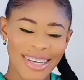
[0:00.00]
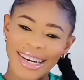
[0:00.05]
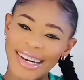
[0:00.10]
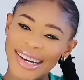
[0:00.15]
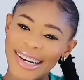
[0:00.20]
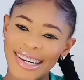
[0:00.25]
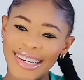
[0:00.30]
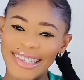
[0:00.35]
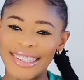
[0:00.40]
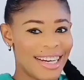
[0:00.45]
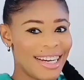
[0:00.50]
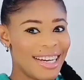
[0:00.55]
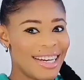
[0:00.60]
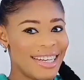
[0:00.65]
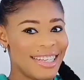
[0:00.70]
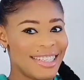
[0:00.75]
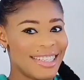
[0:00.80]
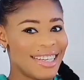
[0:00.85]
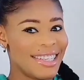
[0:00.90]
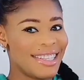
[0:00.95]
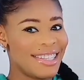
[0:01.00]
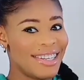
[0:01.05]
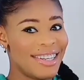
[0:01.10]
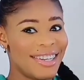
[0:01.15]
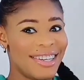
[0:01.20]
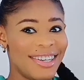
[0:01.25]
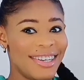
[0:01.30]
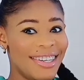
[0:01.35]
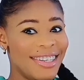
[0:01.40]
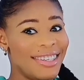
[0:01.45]
you guys. I
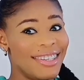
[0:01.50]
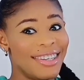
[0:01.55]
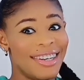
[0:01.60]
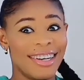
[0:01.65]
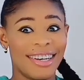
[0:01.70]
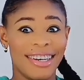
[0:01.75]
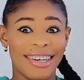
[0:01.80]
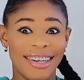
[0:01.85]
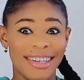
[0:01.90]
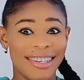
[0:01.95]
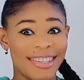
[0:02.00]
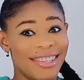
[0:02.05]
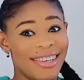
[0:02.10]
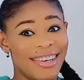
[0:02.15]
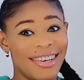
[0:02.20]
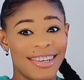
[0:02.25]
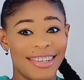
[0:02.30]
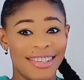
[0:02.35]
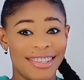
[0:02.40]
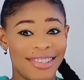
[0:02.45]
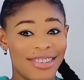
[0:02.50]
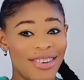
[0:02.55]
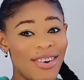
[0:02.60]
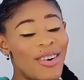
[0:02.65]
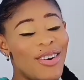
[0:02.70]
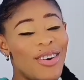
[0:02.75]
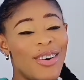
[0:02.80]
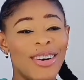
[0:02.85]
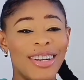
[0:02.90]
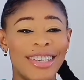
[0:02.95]
told you guys. I
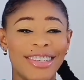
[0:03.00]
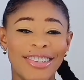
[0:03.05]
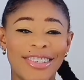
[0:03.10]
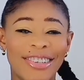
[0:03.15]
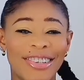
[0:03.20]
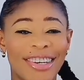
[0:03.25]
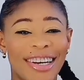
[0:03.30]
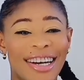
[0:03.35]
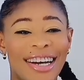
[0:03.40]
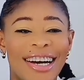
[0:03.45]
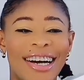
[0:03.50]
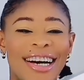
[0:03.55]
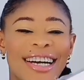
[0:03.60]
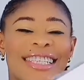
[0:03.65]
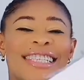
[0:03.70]
told you